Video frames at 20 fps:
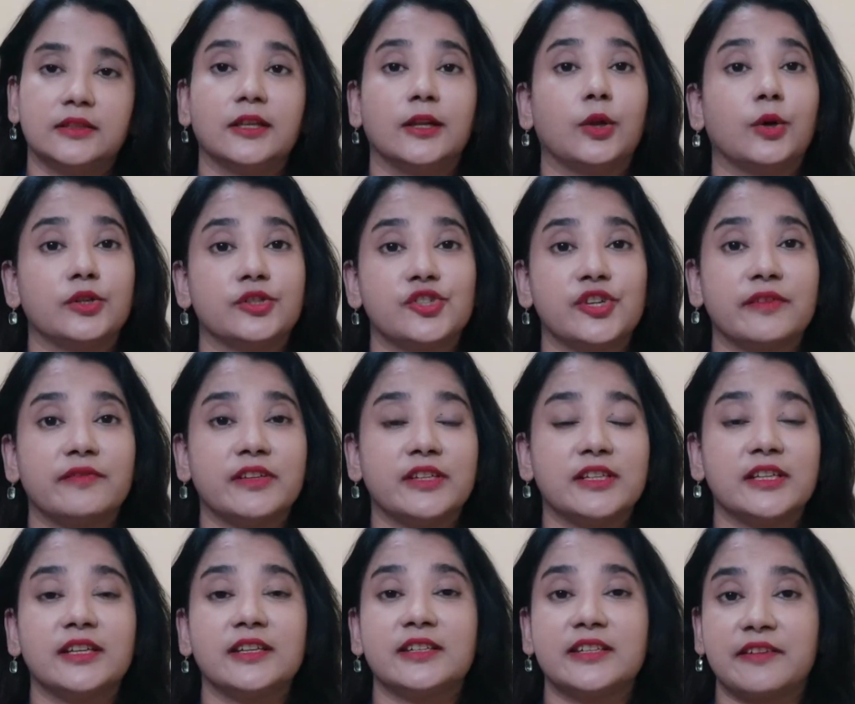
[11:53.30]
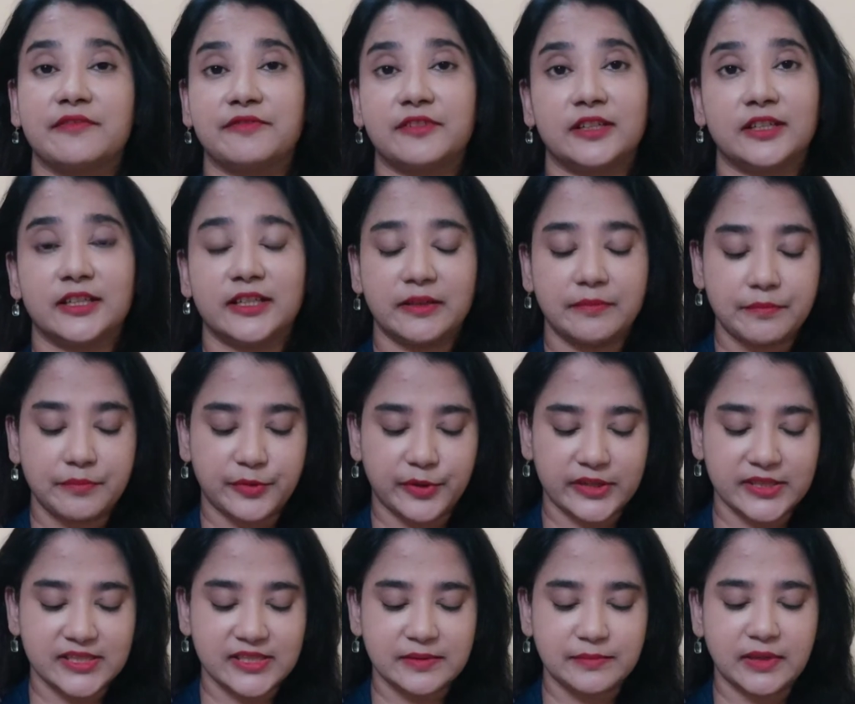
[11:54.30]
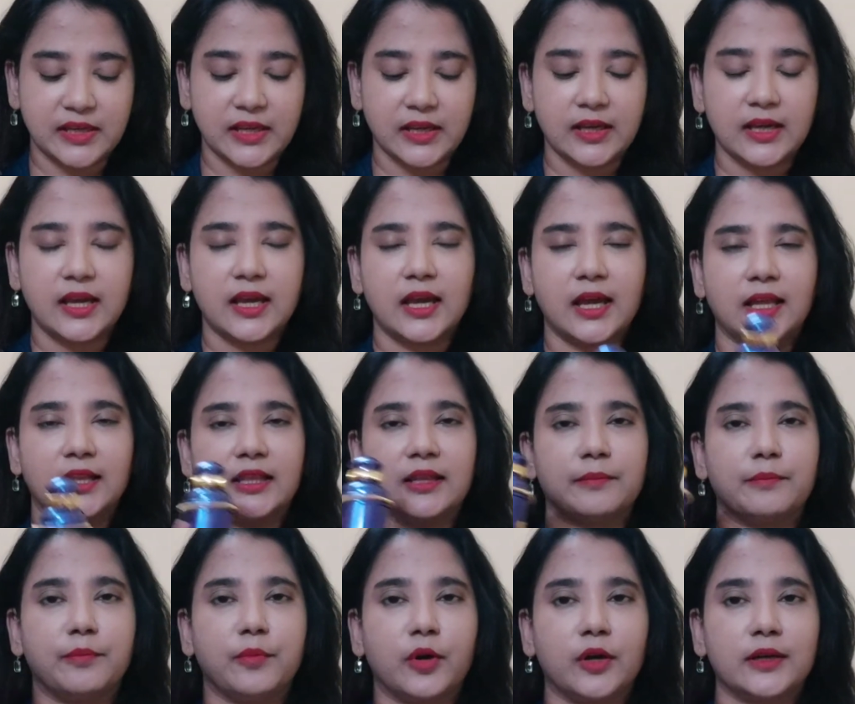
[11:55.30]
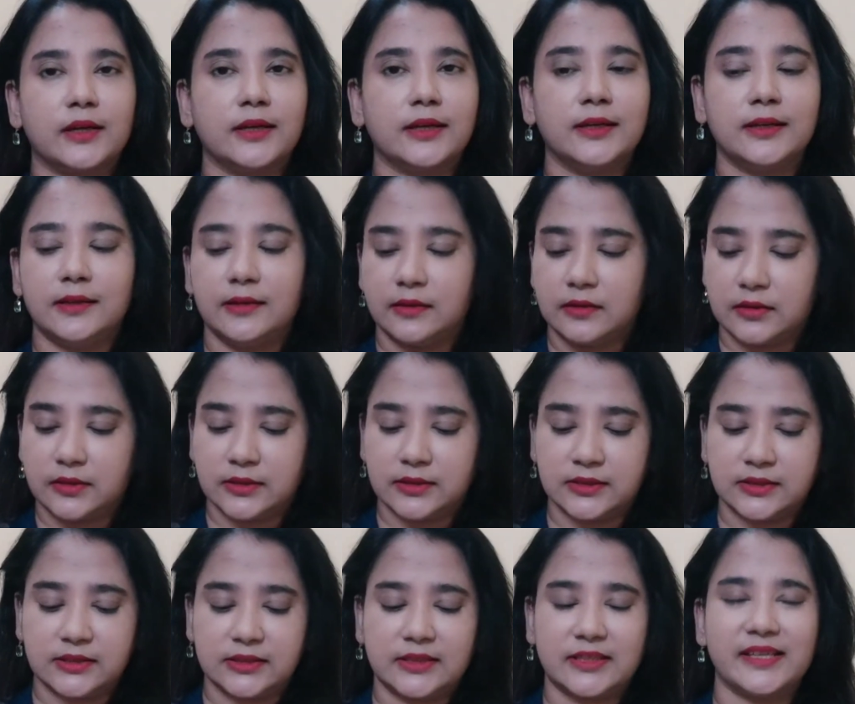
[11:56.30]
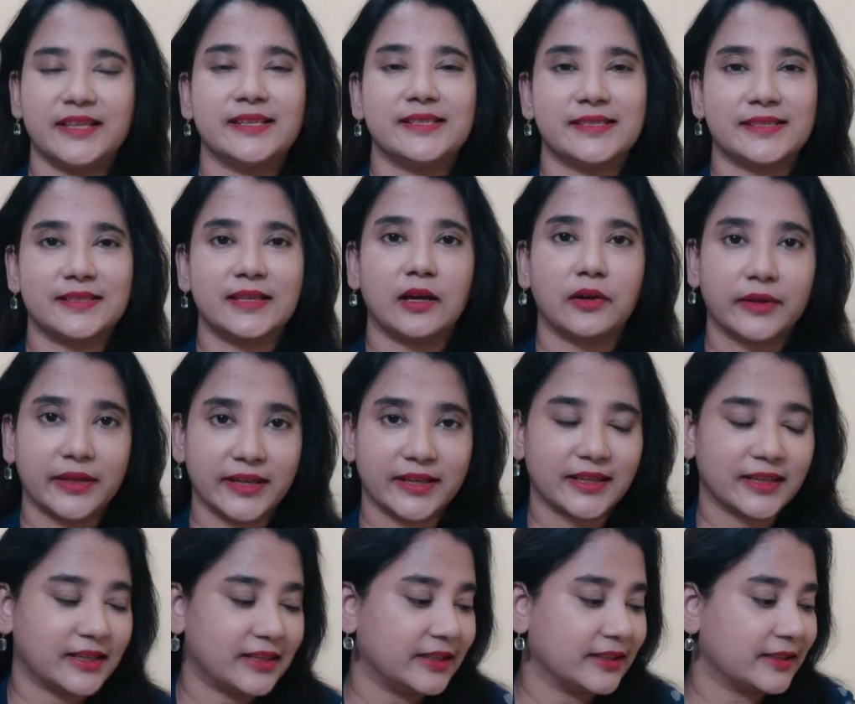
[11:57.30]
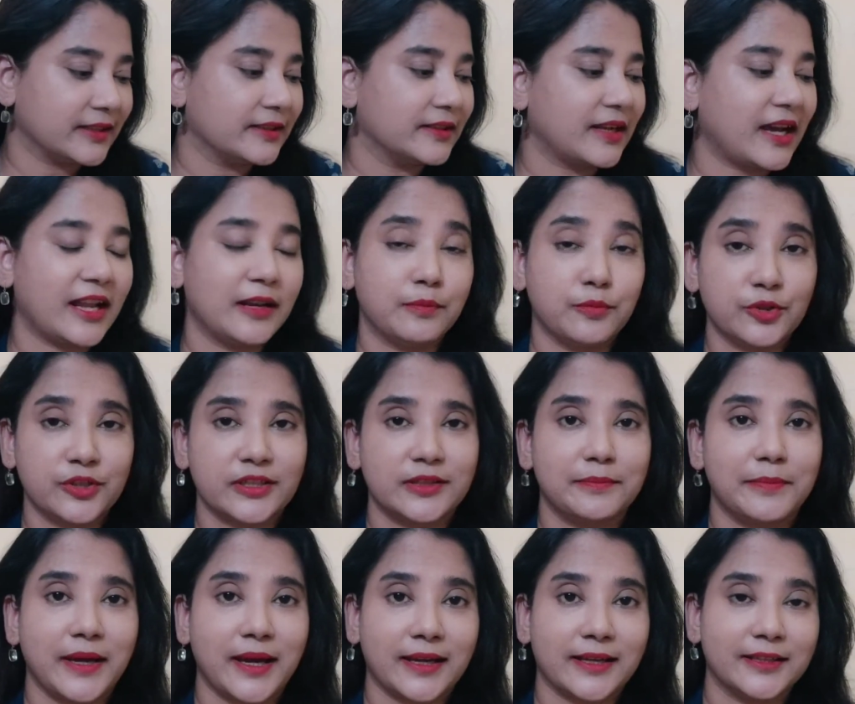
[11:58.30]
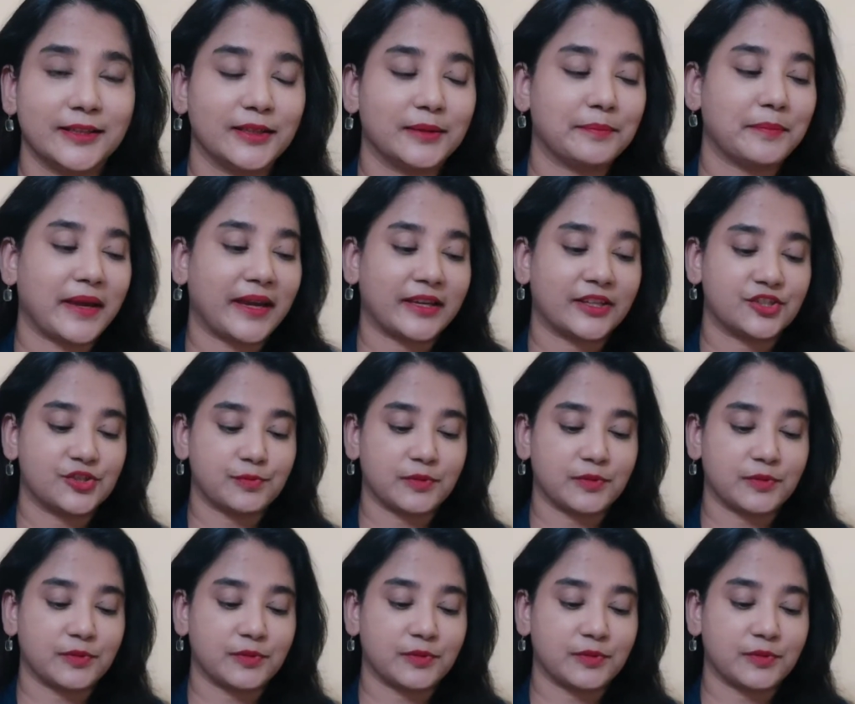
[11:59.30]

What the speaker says: longevity definitely impressed me. The bottle is now getting a little, I'll put it back in the package